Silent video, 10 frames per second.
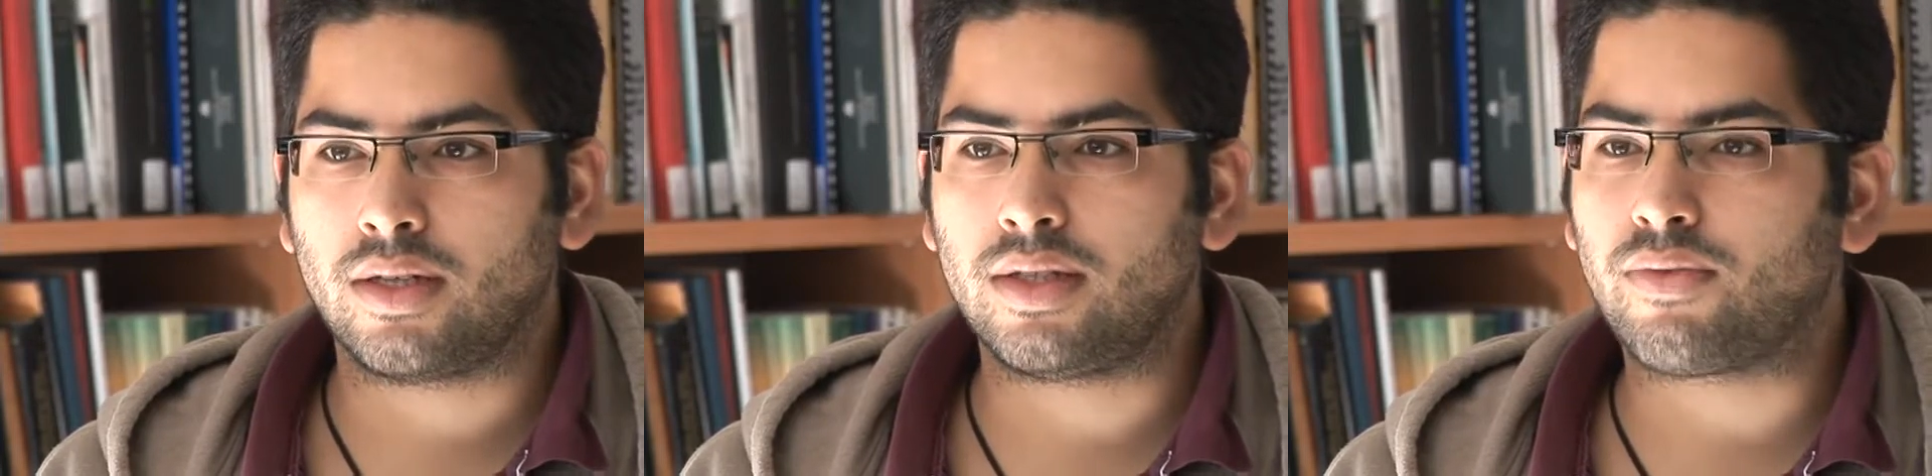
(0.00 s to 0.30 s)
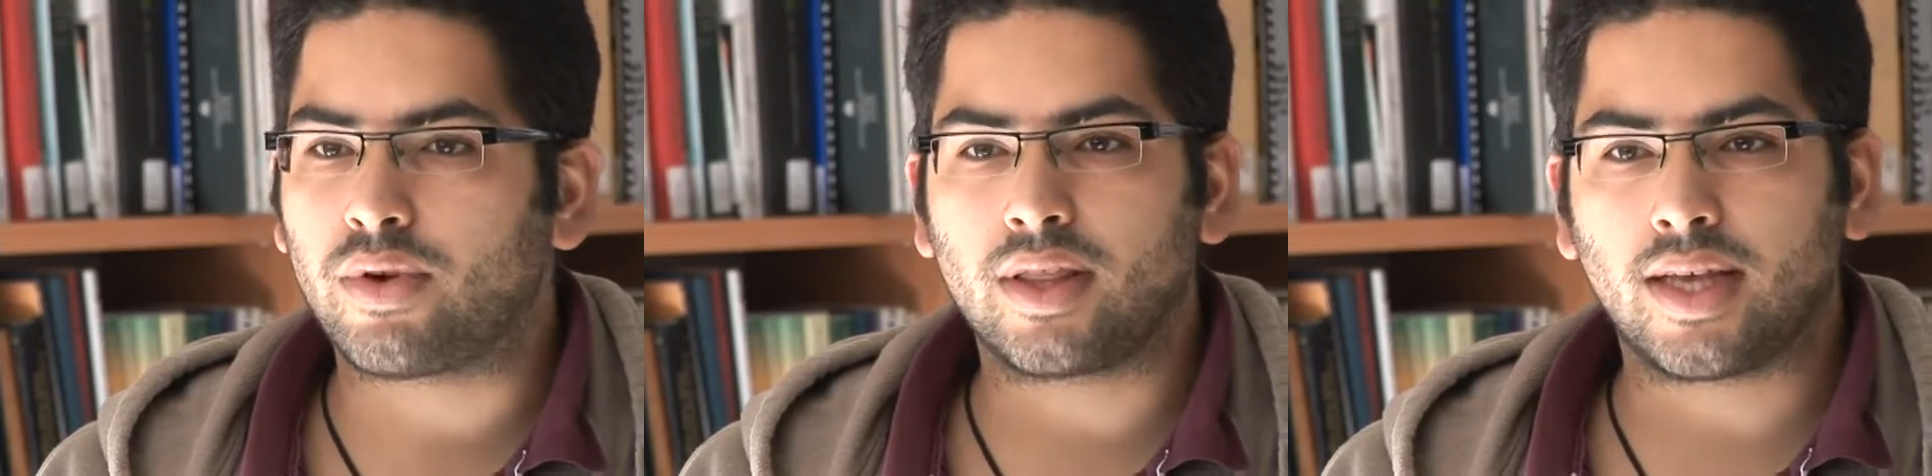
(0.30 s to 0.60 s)

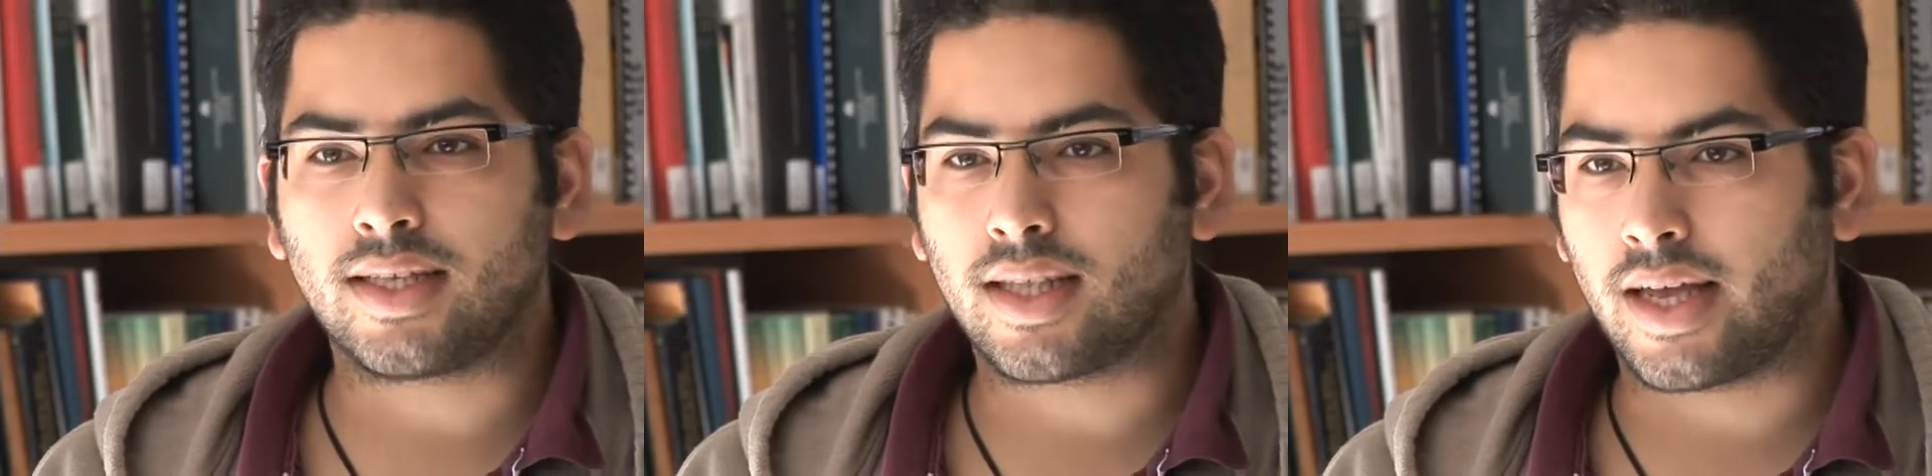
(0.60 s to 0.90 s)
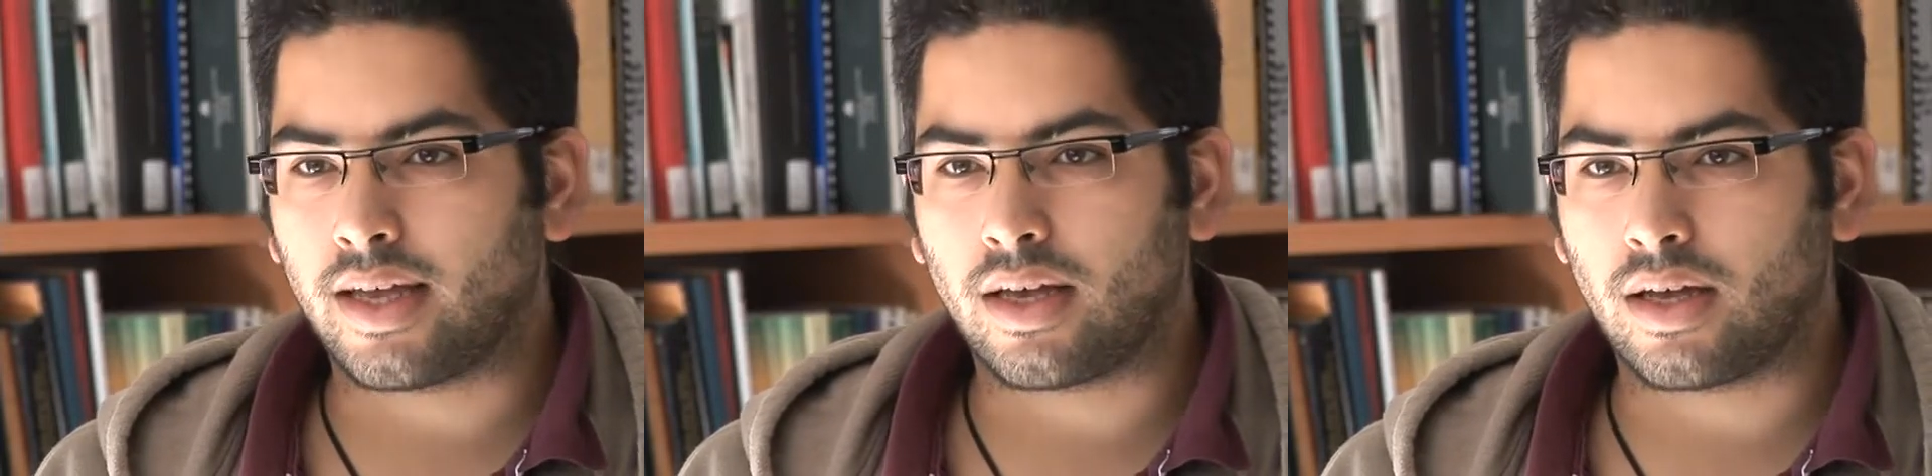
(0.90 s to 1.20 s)
different things
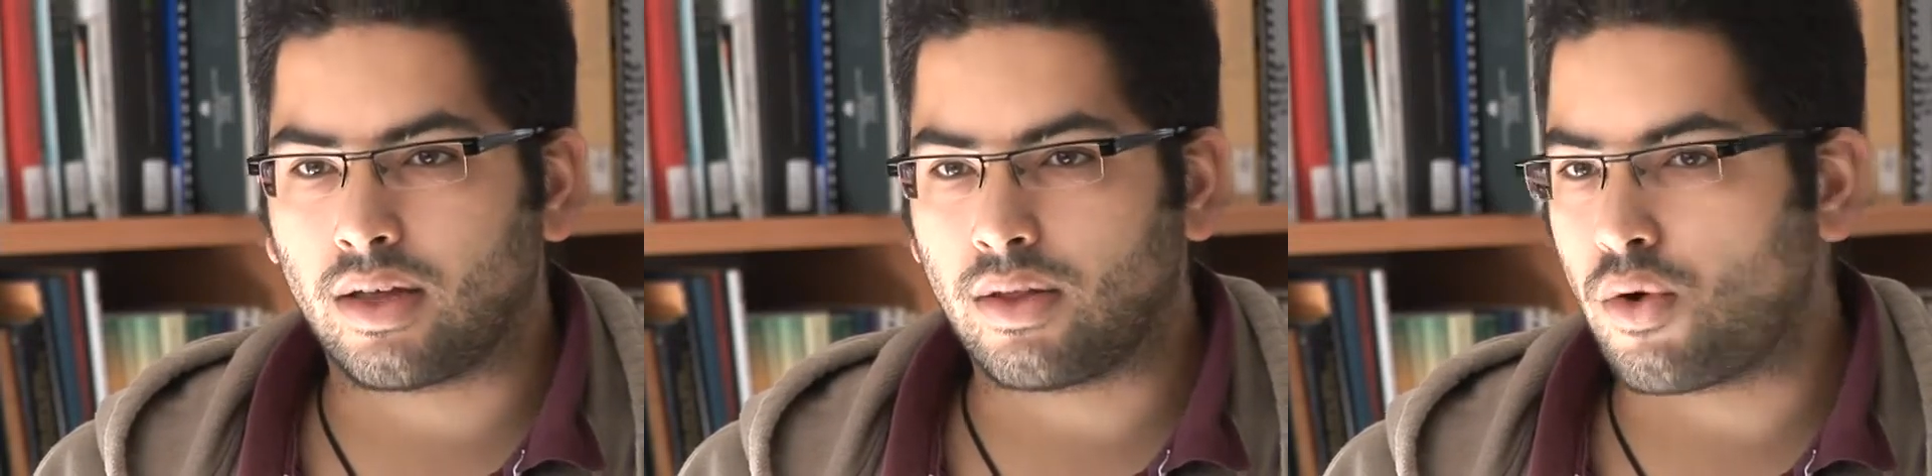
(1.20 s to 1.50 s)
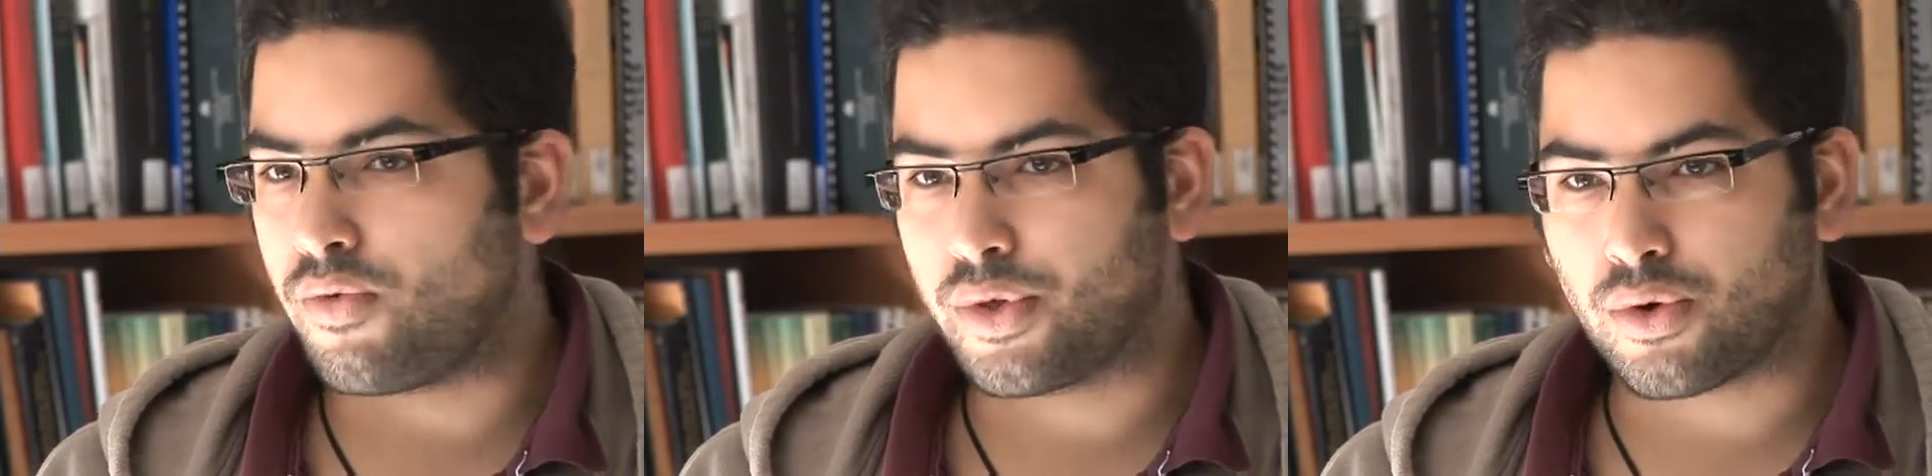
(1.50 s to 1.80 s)
like the
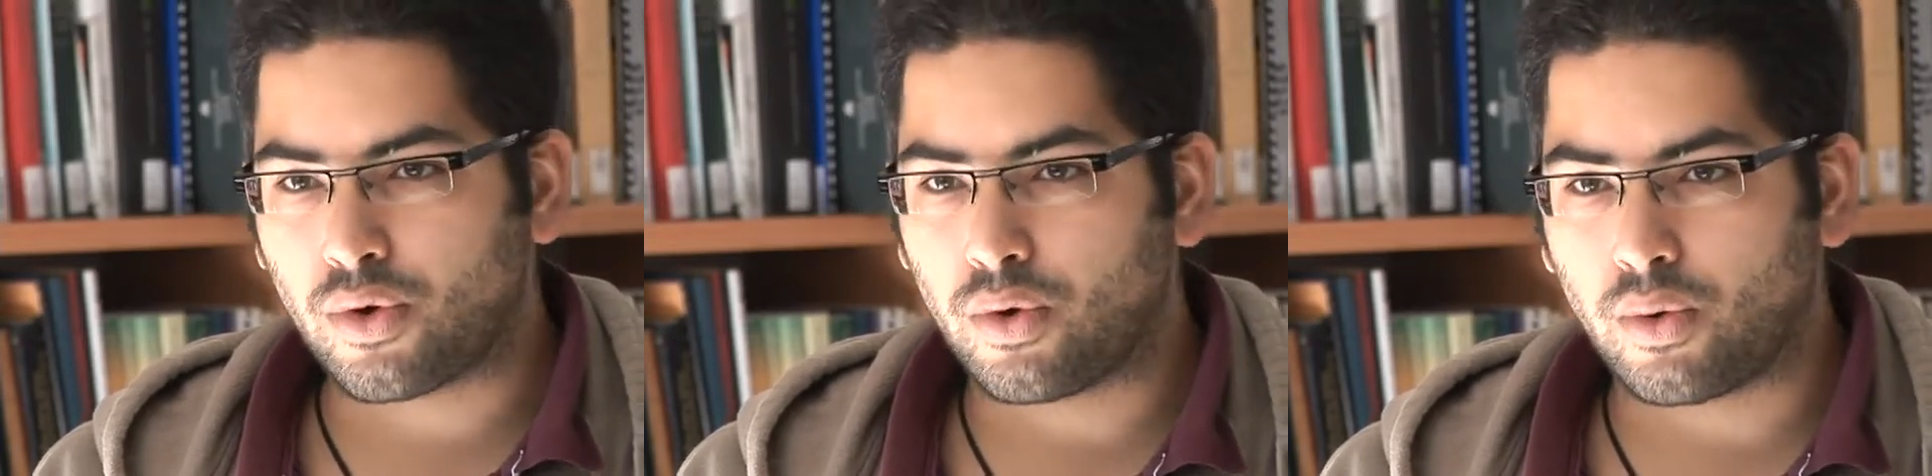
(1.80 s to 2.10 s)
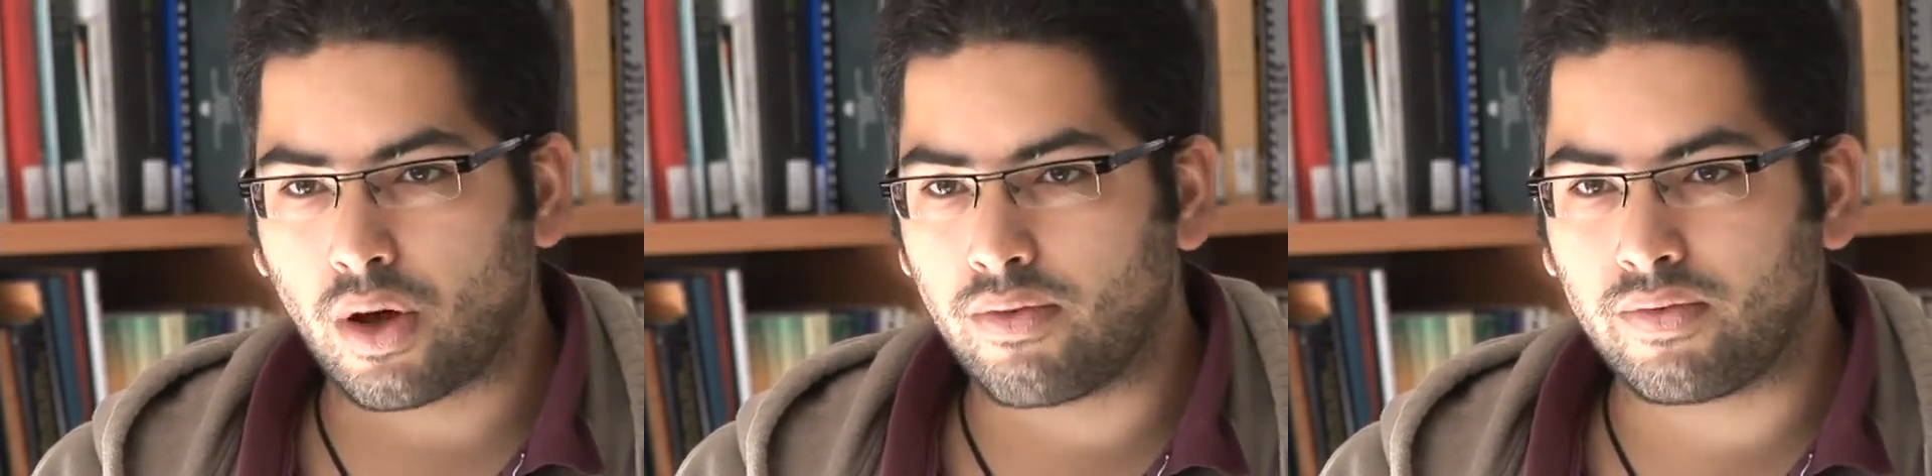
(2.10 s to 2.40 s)

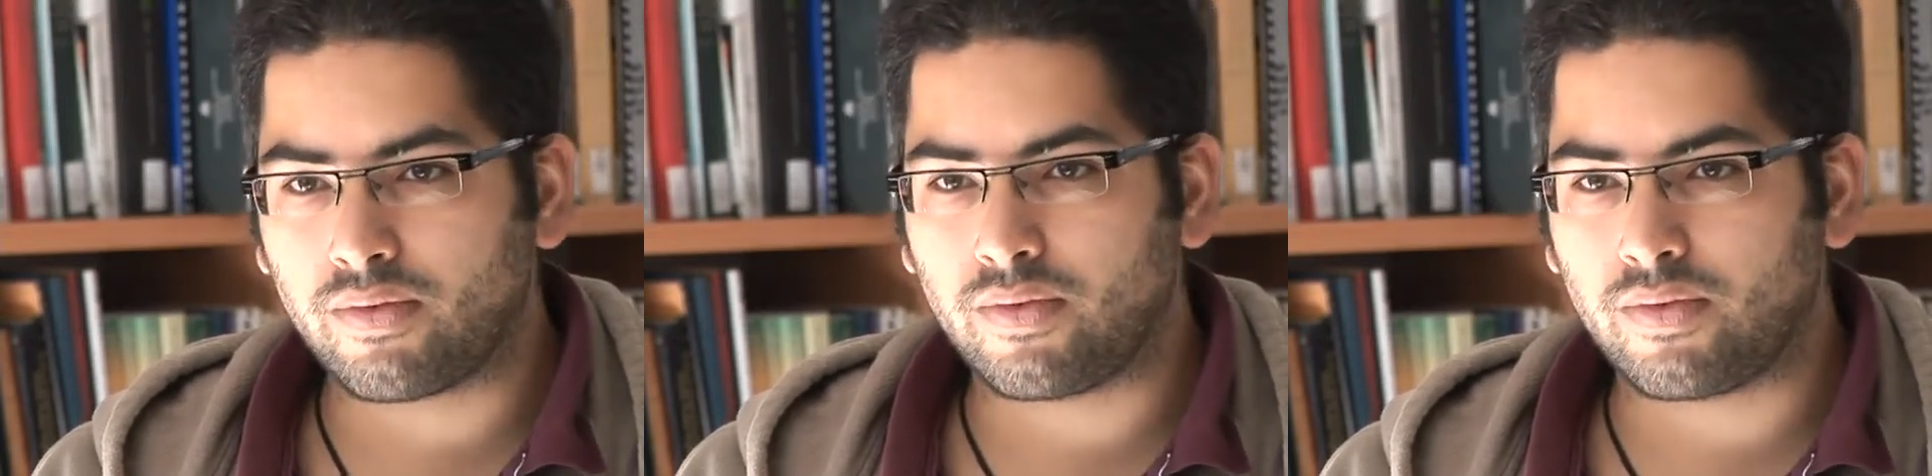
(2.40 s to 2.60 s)
overthrow of